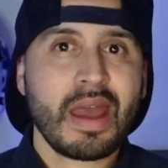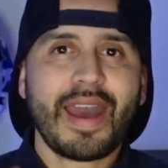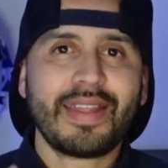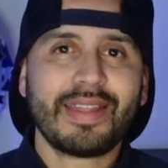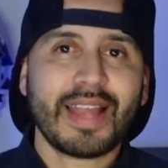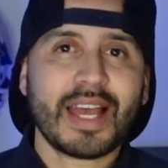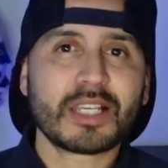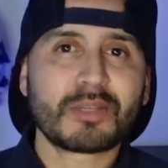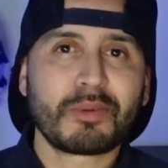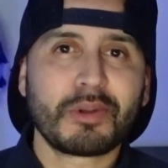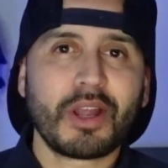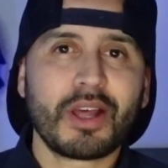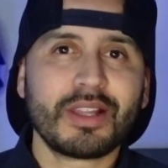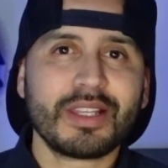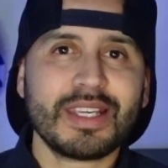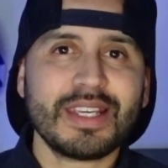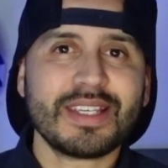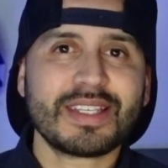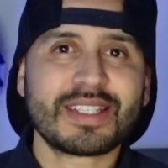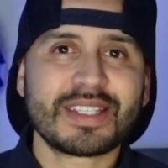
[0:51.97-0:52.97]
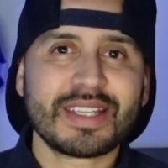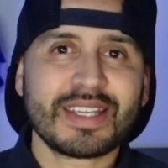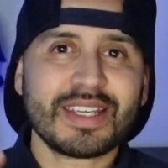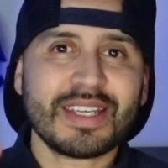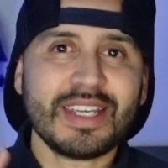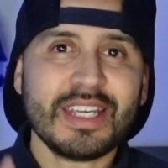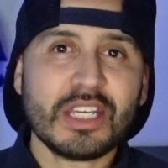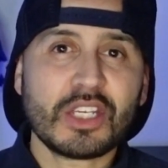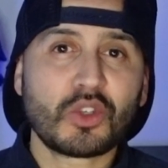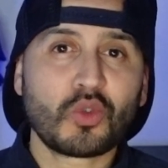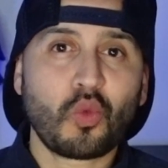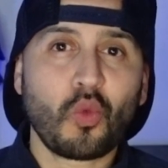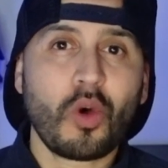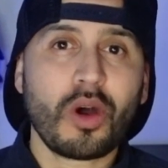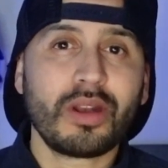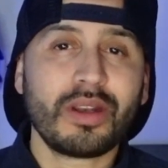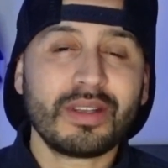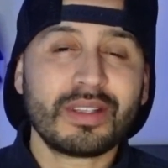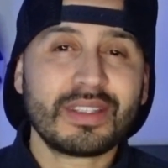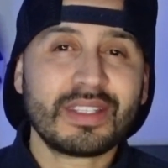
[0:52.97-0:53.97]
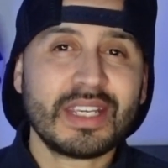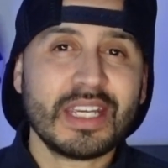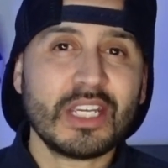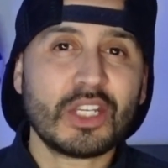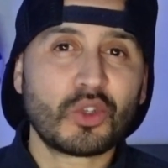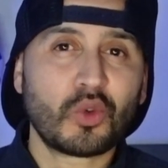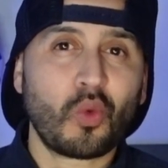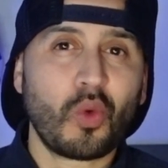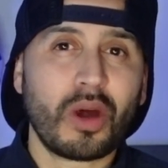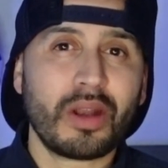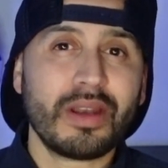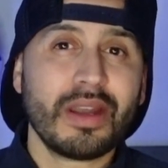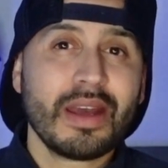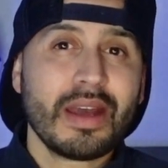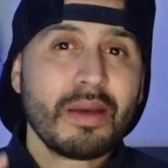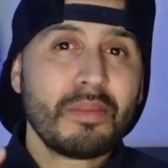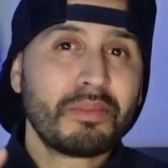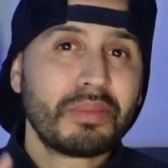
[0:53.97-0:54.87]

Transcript: And last but not least, each one teach one.